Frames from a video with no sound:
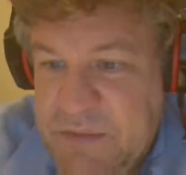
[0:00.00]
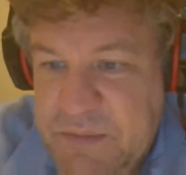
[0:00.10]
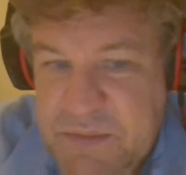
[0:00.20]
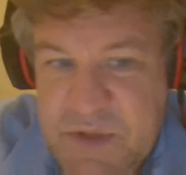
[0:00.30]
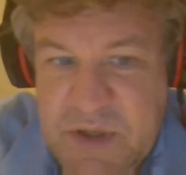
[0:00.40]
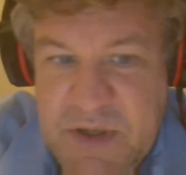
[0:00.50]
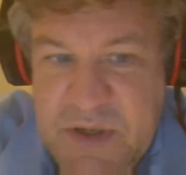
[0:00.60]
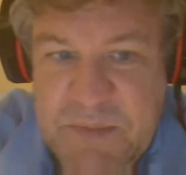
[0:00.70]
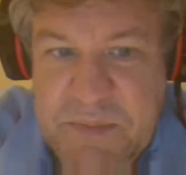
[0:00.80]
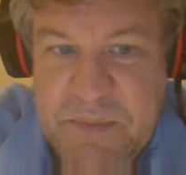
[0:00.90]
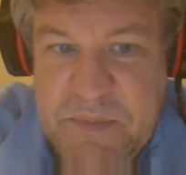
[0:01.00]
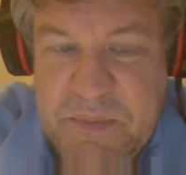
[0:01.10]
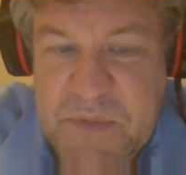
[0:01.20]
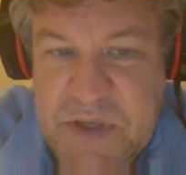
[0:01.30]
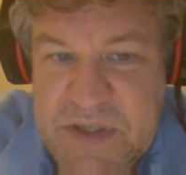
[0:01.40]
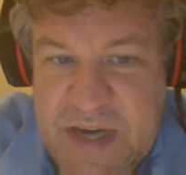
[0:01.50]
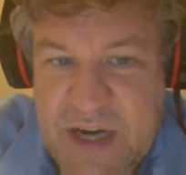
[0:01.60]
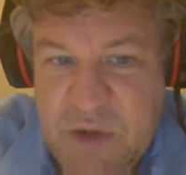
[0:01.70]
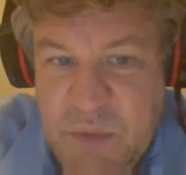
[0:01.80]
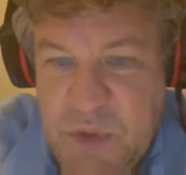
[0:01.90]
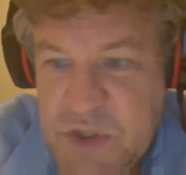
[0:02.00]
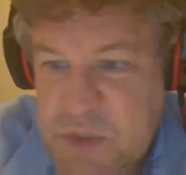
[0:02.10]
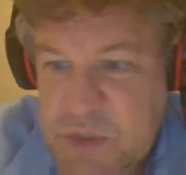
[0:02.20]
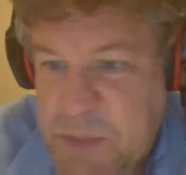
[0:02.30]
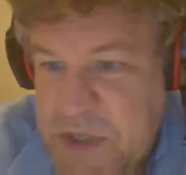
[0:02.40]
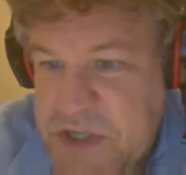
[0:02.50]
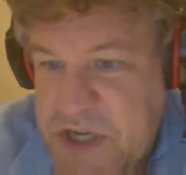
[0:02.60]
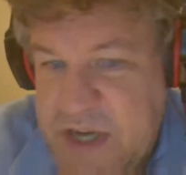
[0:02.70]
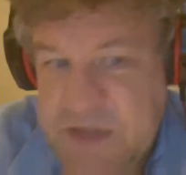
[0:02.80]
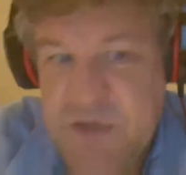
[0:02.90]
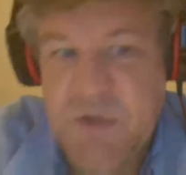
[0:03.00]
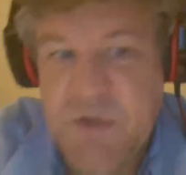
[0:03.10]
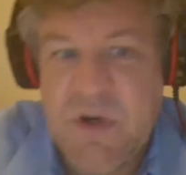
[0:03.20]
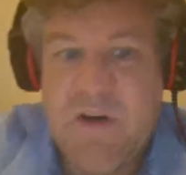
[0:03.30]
the the Tiger Woods PGA Tour golf